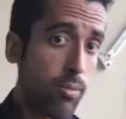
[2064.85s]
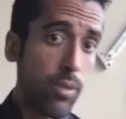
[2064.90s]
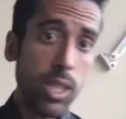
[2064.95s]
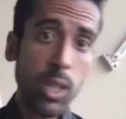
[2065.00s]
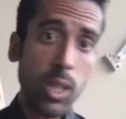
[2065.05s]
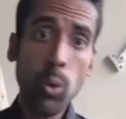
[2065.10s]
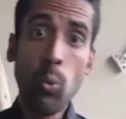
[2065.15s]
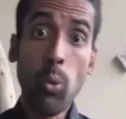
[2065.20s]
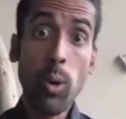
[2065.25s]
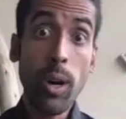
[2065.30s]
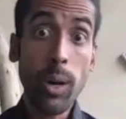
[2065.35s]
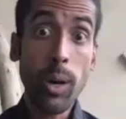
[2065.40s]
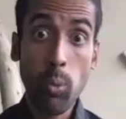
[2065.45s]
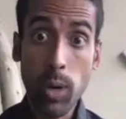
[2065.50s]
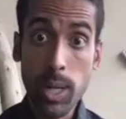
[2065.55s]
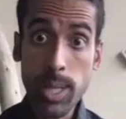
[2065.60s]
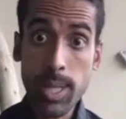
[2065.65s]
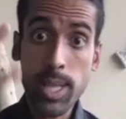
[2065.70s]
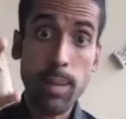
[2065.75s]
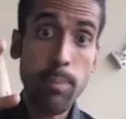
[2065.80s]

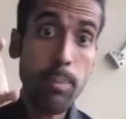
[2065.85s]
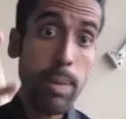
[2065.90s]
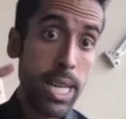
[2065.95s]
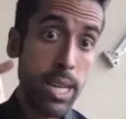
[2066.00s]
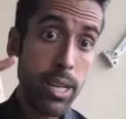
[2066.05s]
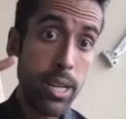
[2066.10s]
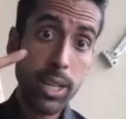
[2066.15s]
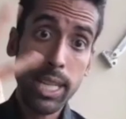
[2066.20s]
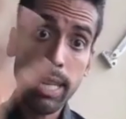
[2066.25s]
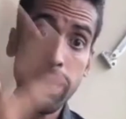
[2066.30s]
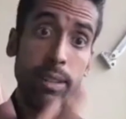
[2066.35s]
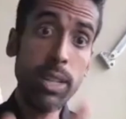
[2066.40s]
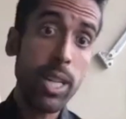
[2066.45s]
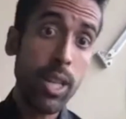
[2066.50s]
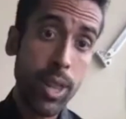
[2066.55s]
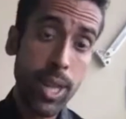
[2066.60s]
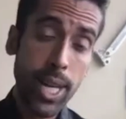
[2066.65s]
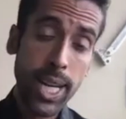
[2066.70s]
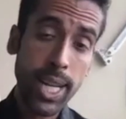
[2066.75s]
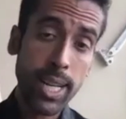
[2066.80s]
What's the meaning you're giving to
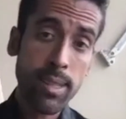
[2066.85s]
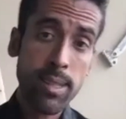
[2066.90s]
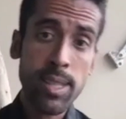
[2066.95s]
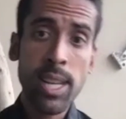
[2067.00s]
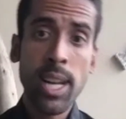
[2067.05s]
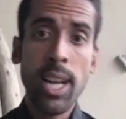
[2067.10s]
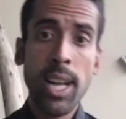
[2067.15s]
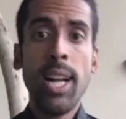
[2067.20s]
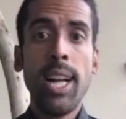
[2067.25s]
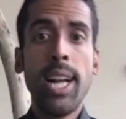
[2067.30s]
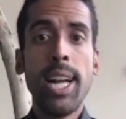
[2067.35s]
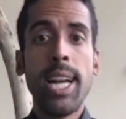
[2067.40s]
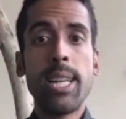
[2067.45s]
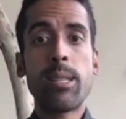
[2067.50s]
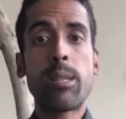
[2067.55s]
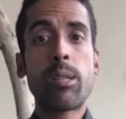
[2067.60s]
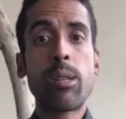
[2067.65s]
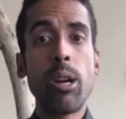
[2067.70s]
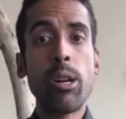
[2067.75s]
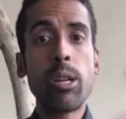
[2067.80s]
things, and
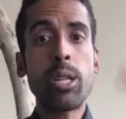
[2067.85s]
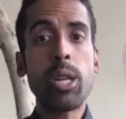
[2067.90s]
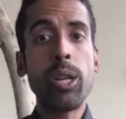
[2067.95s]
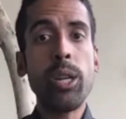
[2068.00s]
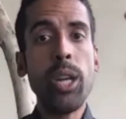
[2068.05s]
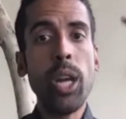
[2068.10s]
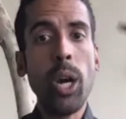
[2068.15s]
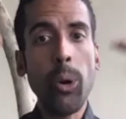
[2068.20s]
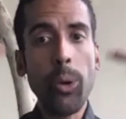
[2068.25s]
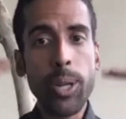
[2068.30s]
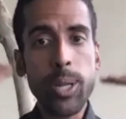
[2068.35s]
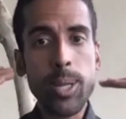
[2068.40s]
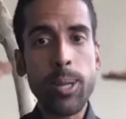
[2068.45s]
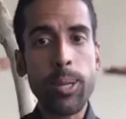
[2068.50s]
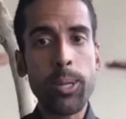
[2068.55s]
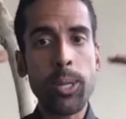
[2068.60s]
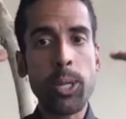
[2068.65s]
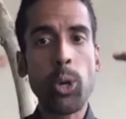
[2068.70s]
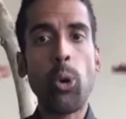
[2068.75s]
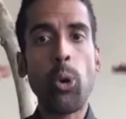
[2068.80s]
start to notice the
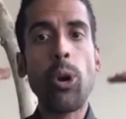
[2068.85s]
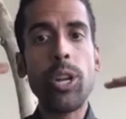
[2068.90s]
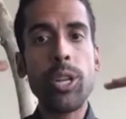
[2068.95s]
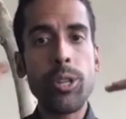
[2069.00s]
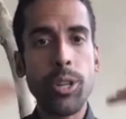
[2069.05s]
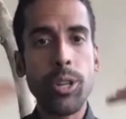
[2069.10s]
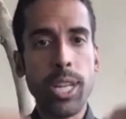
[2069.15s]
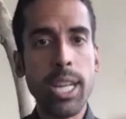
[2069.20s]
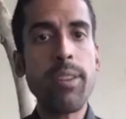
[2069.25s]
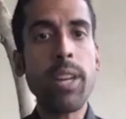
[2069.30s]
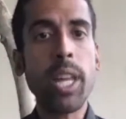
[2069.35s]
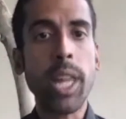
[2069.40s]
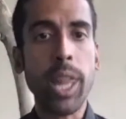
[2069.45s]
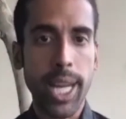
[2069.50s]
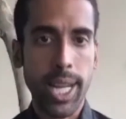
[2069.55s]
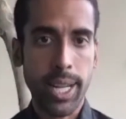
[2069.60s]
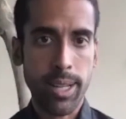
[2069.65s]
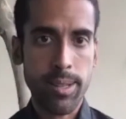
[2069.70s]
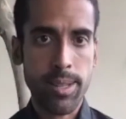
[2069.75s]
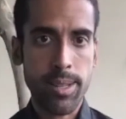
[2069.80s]
stories you're giving
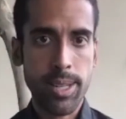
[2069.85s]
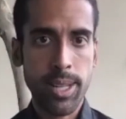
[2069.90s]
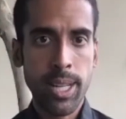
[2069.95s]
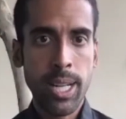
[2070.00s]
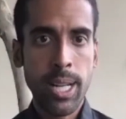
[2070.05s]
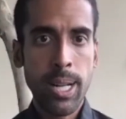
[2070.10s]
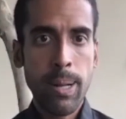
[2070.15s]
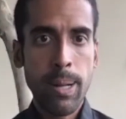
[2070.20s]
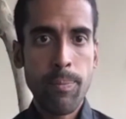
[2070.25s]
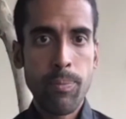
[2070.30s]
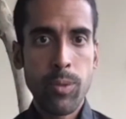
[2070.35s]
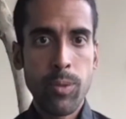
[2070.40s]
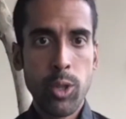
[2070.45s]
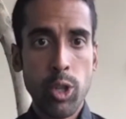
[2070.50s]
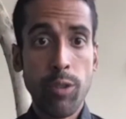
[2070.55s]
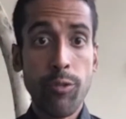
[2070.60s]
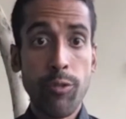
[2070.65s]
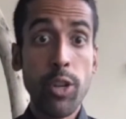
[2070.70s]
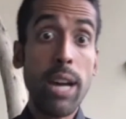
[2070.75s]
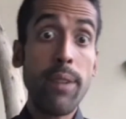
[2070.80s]
things. So
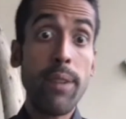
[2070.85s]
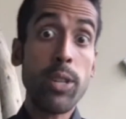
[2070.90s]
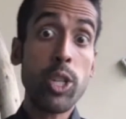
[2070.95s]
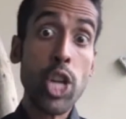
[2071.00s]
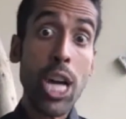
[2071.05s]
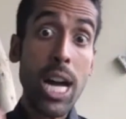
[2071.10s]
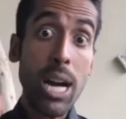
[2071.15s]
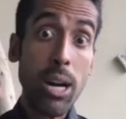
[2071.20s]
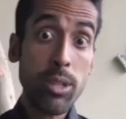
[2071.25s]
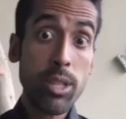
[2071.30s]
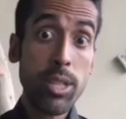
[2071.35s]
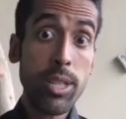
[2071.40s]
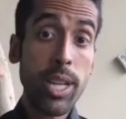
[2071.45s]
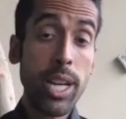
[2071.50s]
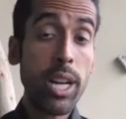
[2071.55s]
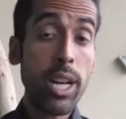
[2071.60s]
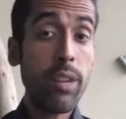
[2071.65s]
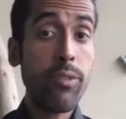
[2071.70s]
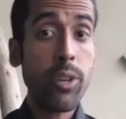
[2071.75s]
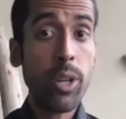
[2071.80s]
if you have a challenging
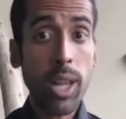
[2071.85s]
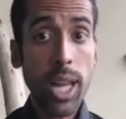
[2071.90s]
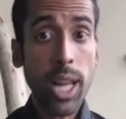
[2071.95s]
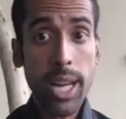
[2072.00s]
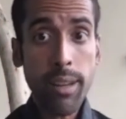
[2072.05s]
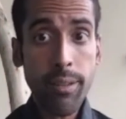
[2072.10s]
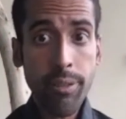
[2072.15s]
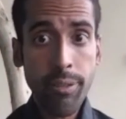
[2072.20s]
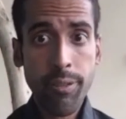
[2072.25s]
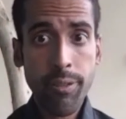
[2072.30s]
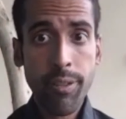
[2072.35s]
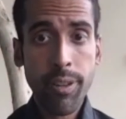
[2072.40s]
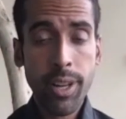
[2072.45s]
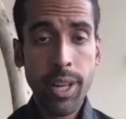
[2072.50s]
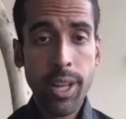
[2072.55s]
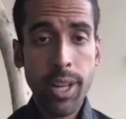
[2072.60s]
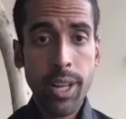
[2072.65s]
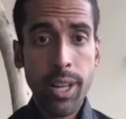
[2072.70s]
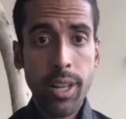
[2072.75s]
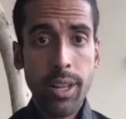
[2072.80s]
area of your life,
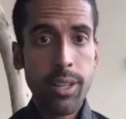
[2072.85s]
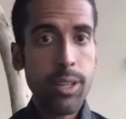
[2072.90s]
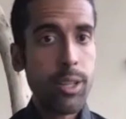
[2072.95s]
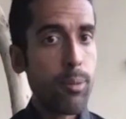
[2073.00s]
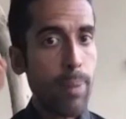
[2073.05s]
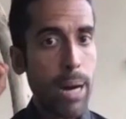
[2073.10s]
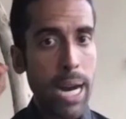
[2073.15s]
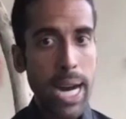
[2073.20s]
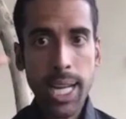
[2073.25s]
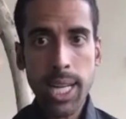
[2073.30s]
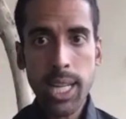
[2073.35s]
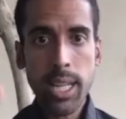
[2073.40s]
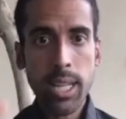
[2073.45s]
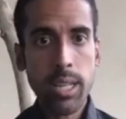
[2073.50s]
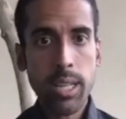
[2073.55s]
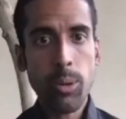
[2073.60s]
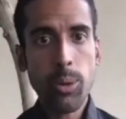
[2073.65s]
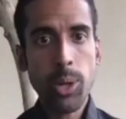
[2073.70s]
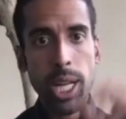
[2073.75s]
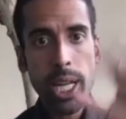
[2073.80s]
your body,
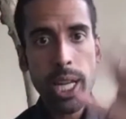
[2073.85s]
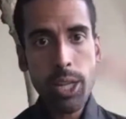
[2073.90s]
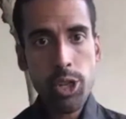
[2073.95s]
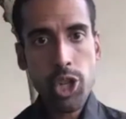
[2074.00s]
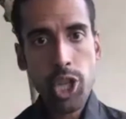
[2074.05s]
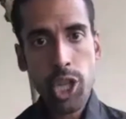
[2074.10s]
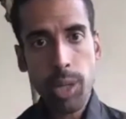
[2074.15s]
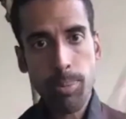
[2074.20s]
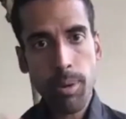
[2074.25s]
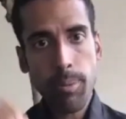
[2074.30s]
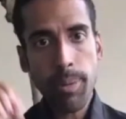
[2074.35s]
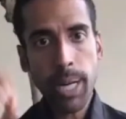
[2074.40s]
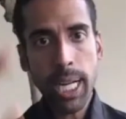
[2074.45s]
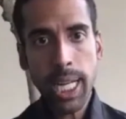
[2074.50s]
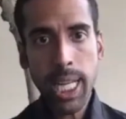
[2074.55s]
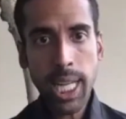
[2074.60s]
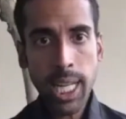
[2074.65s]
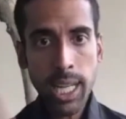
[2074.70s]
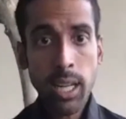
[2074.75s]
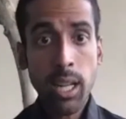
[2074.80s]
your relationship, your
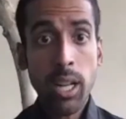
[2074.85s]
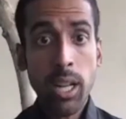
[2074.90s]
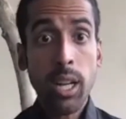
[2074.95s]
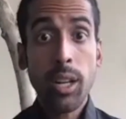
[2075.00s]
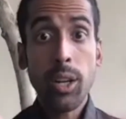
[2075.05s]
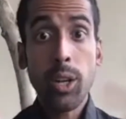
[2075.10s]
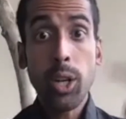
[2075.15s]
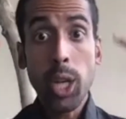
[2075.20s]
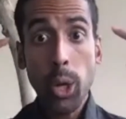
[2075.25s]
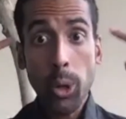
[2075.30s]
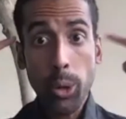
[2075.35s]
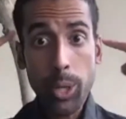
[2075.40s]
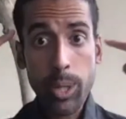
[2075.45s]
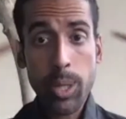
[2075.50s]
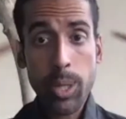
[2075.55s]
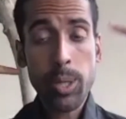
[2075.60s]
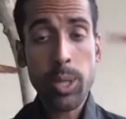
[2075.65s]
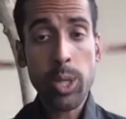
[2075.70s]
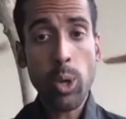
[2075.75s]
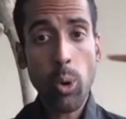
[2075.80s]
money, notice the
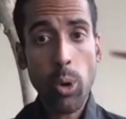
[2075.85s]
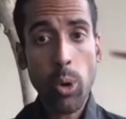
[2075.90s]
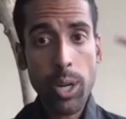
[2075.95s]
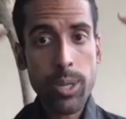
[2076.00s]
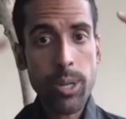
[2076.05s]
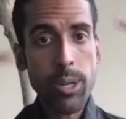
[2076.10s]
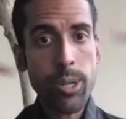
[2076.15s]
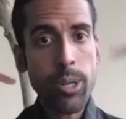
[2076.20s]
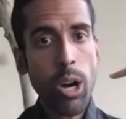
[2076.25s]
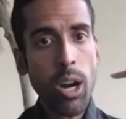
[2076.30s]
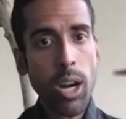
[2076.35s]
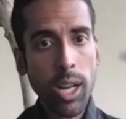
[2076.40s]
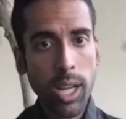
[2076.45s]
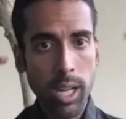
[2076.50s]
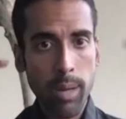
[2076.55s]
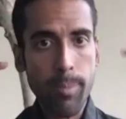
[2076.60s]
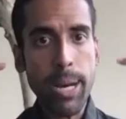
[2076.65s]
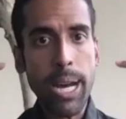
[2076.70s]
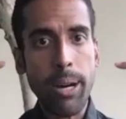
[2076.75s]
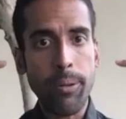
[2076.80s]
stories you're talking
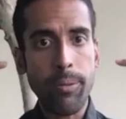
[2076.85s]
about.